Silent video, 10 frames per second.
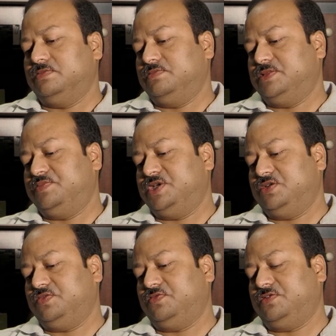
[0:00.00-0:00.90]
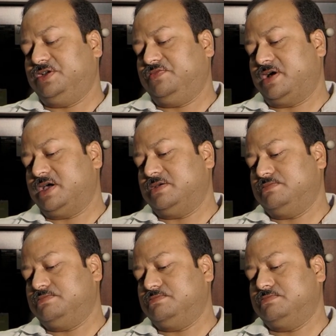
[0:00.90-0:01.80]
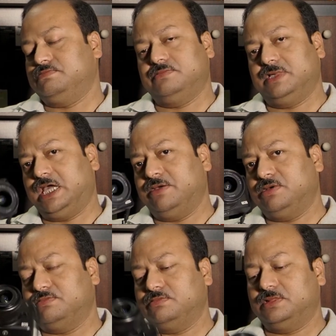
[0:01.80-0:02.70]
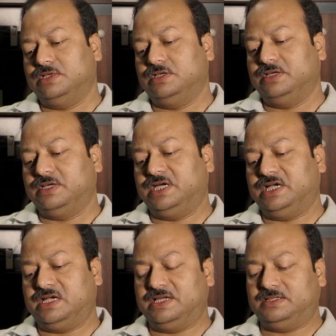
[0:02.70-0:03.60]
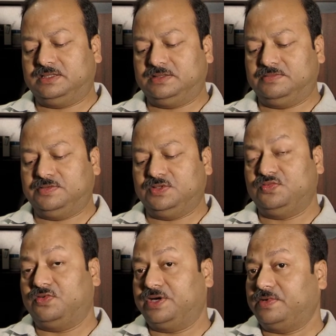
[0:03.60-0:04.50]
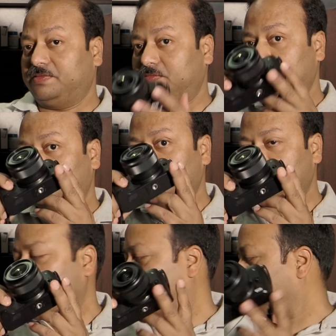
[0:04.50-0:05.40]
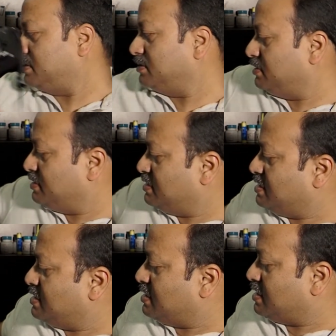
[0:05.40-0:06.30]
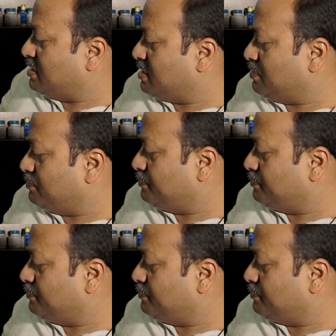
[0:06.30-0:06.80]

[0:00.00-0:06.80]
15 to 45 mm kit lens, 15 to 45 mm kit lens. And now